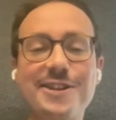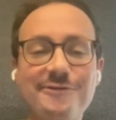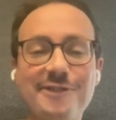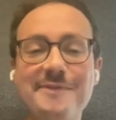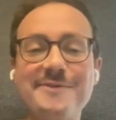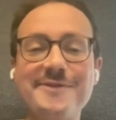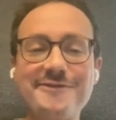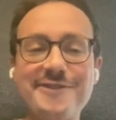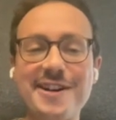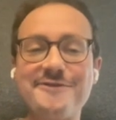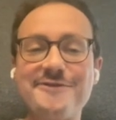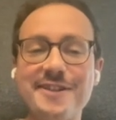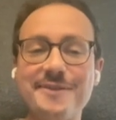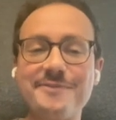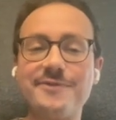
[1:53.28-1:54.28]
but from
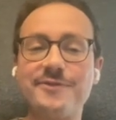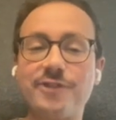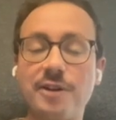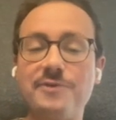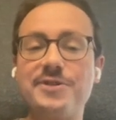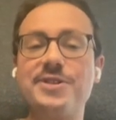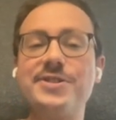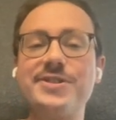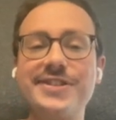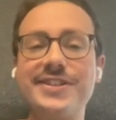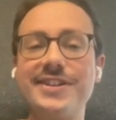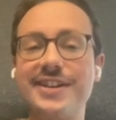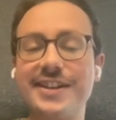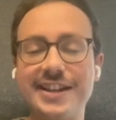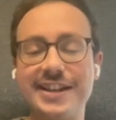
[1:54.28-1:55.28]
from from
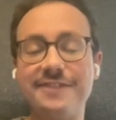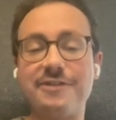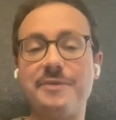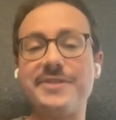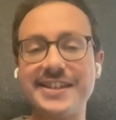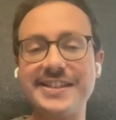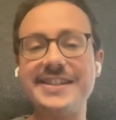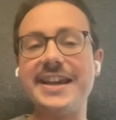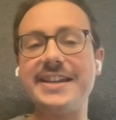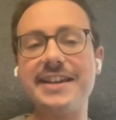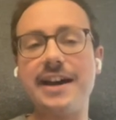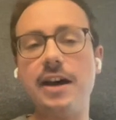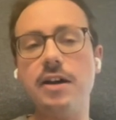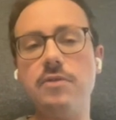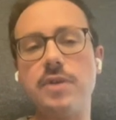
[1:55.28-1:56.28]
those from this
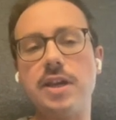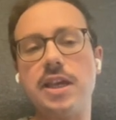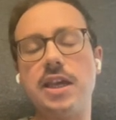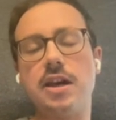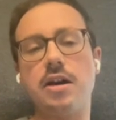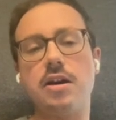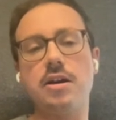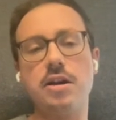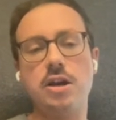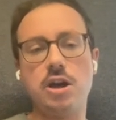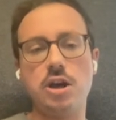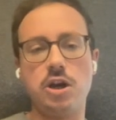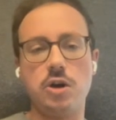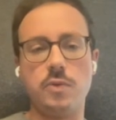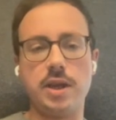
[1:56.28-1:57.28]
data, we uh,
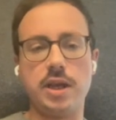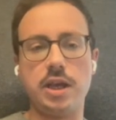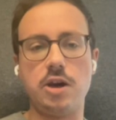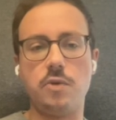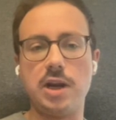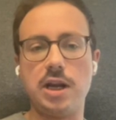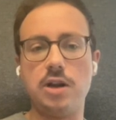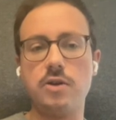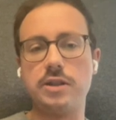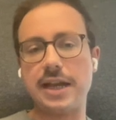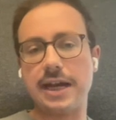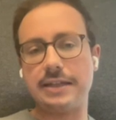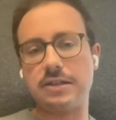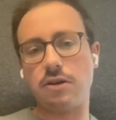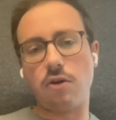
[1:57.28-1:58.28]
we we
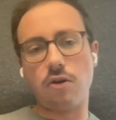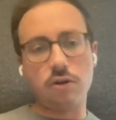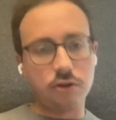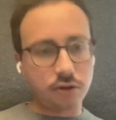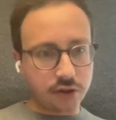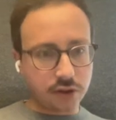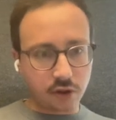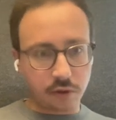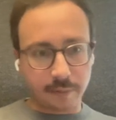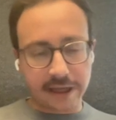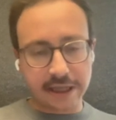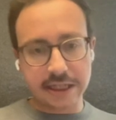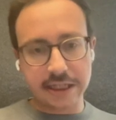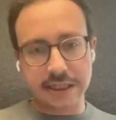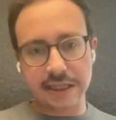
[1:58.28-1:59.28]
looked at all those
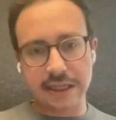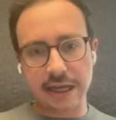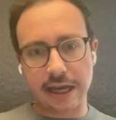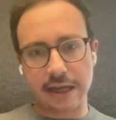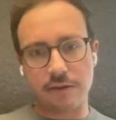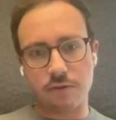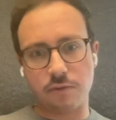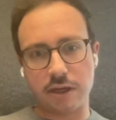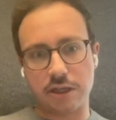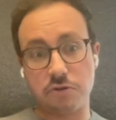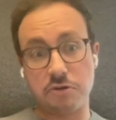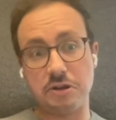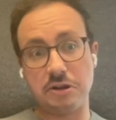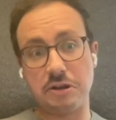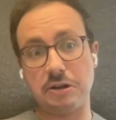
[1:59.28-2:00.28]
companies and
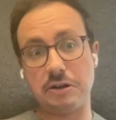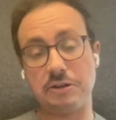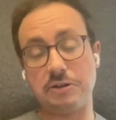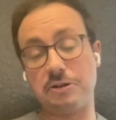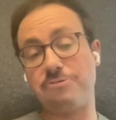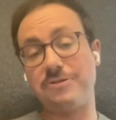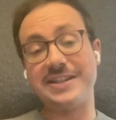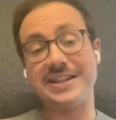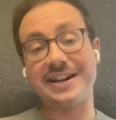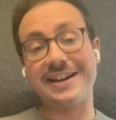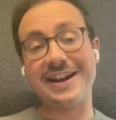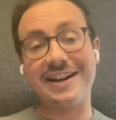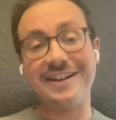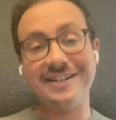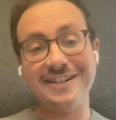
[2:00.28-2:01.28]
we took the the
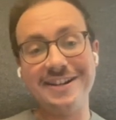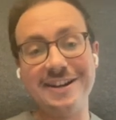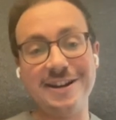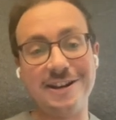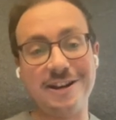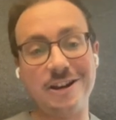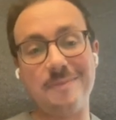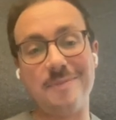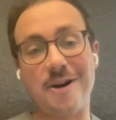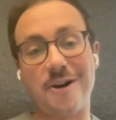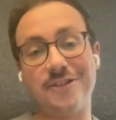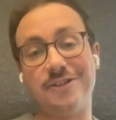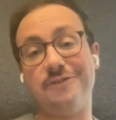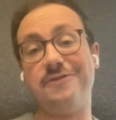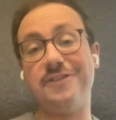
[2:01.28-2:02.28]
criteria
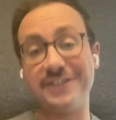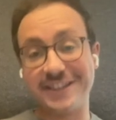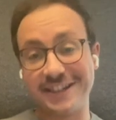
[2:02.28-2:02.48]
about the